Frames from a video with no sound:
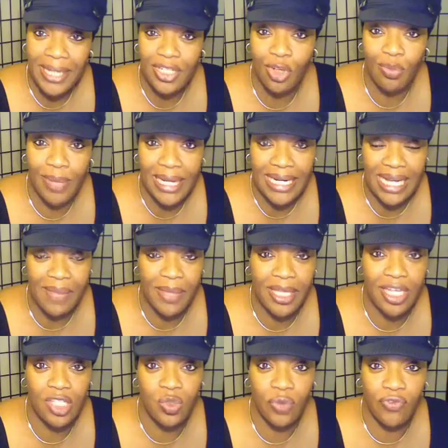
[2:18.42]
till Monday,
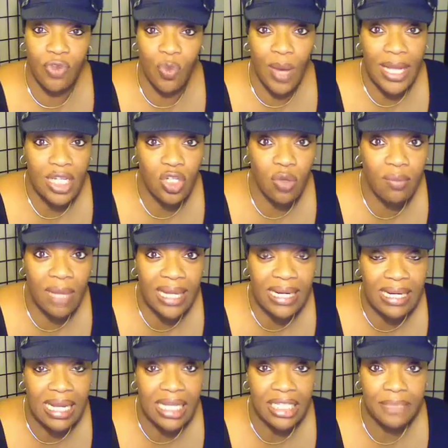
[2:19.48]
because if you wait till
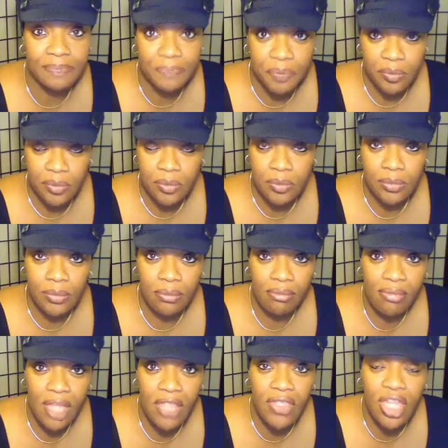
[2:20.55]
Monday,
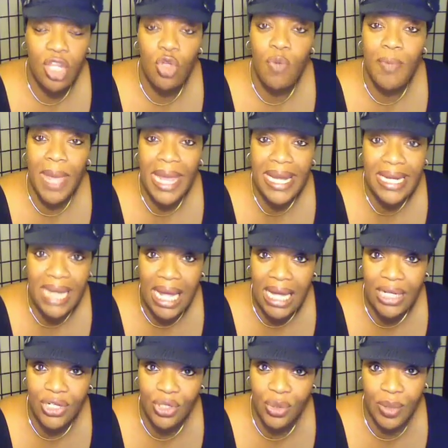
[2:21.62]
then you may
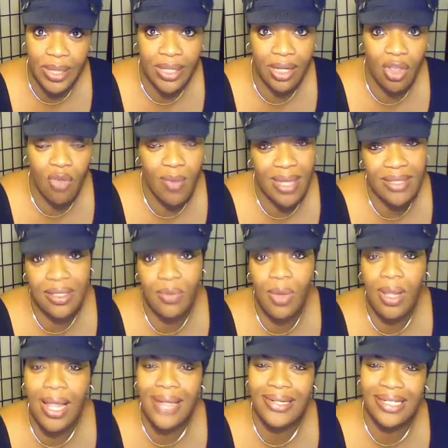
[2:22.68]
not do it. You may say,
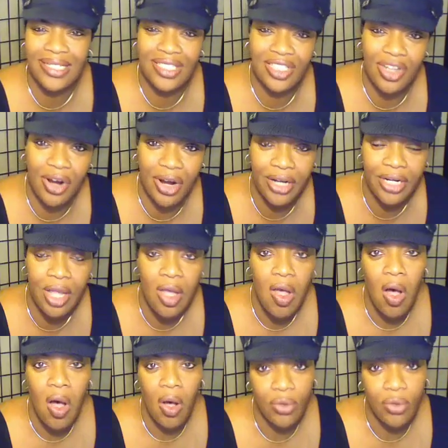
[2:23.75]
well, I'll just start
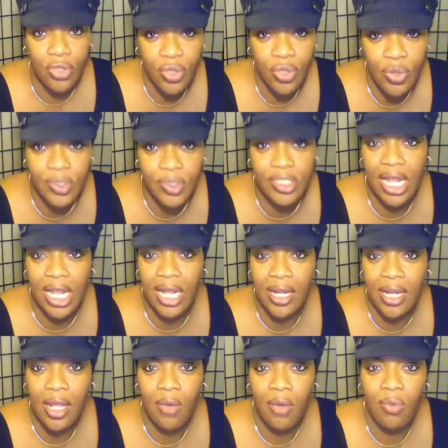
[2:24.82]
on Tuesday.
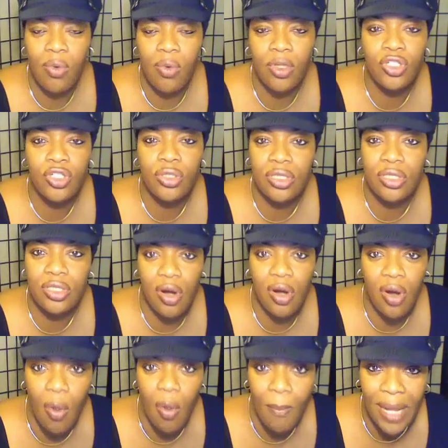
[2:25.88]
We want you to
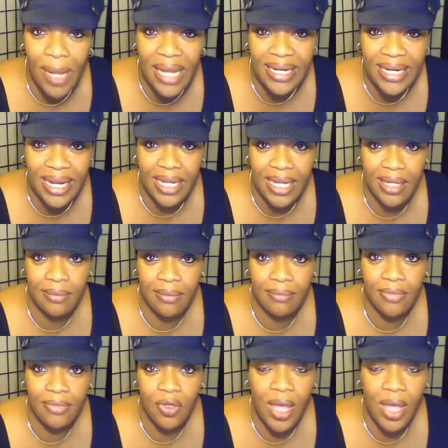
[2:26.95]
start on Monday.
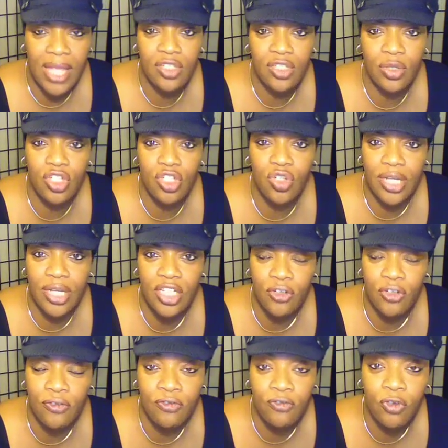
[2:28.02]
Okay, so that you get
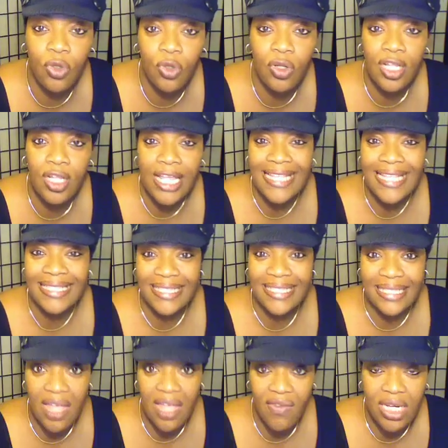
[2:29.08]
your full
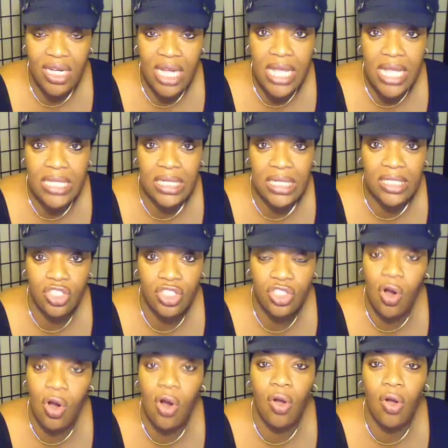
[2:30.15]
7 days in.
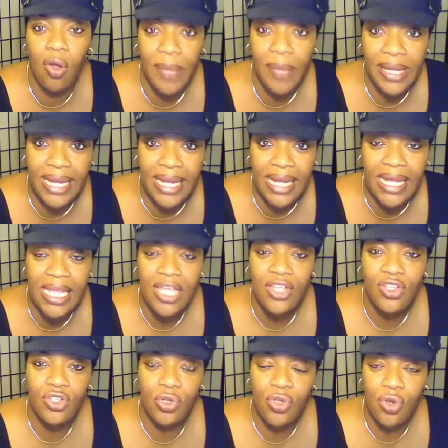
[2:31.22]
Start on Monday.
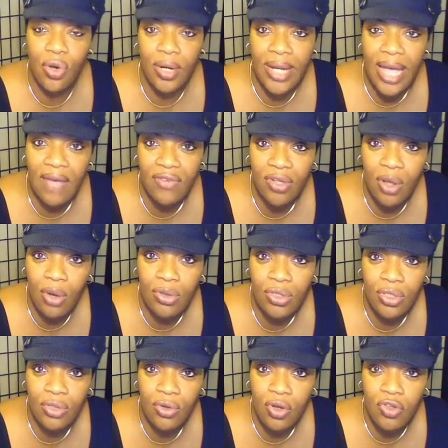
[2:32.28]
So you're going to have to go to
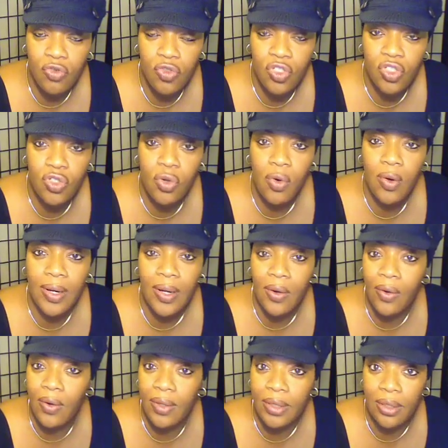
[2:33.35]
the grocery store
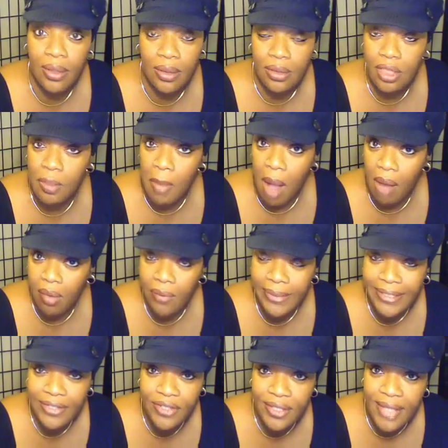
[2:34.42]
on tomorrow,
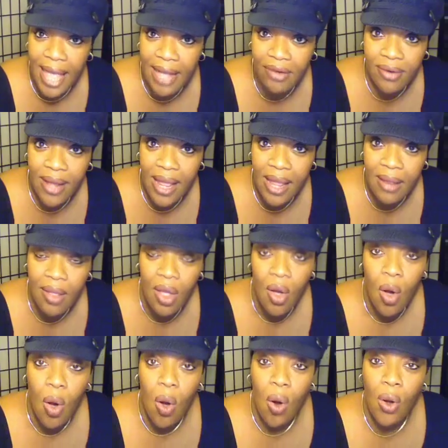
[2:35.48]
which is Saturday,
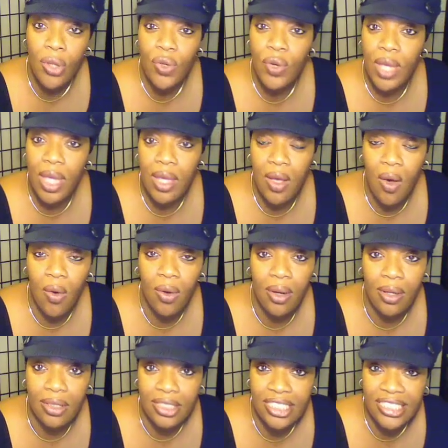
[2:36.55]
or you can go
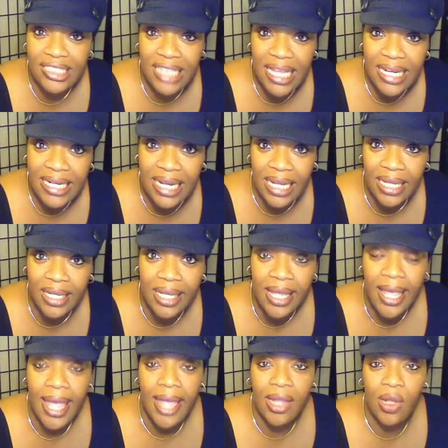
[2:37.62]
on Sunday
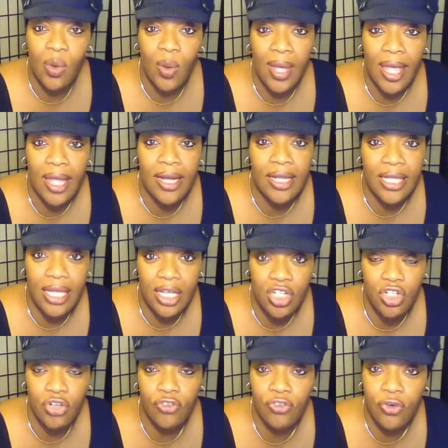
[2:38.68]
and go ahead and
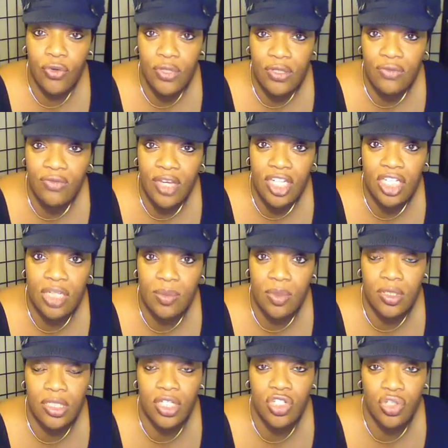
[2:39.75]
get your fruits and
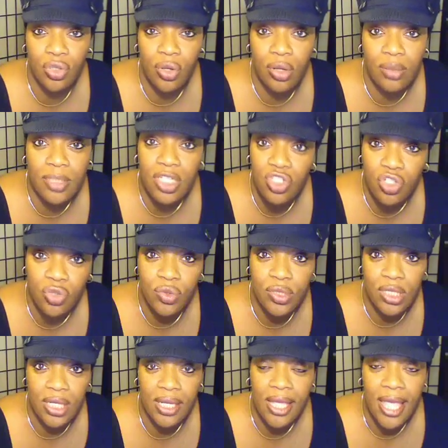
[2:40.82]
vegetables that you're going to be
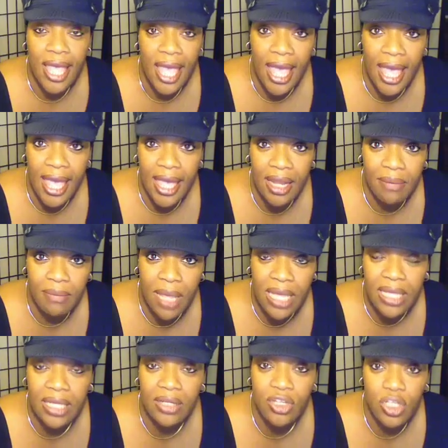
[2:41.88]
juicing and
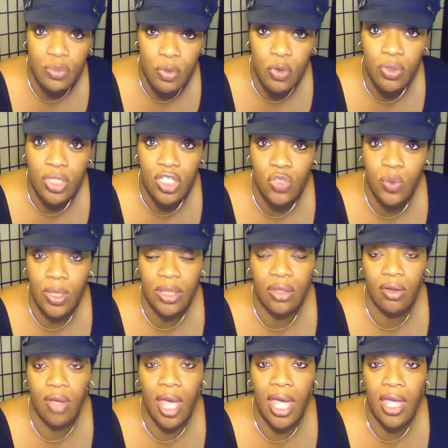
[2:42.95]
making smoothies with.
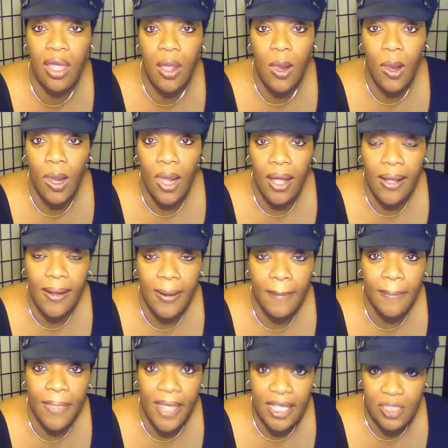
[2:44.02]
Okay,
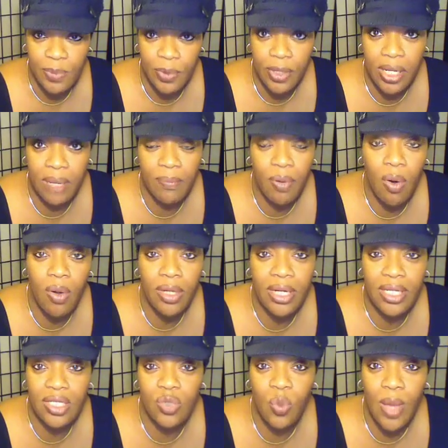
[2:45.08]
that's pretty
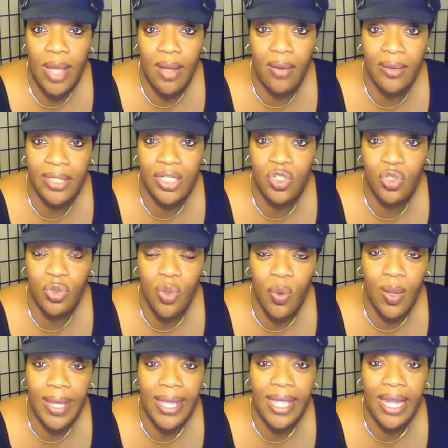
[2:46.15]
important as well, that you go
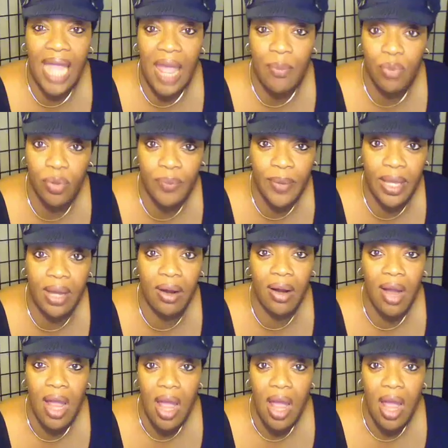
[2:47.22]
ahead and prepare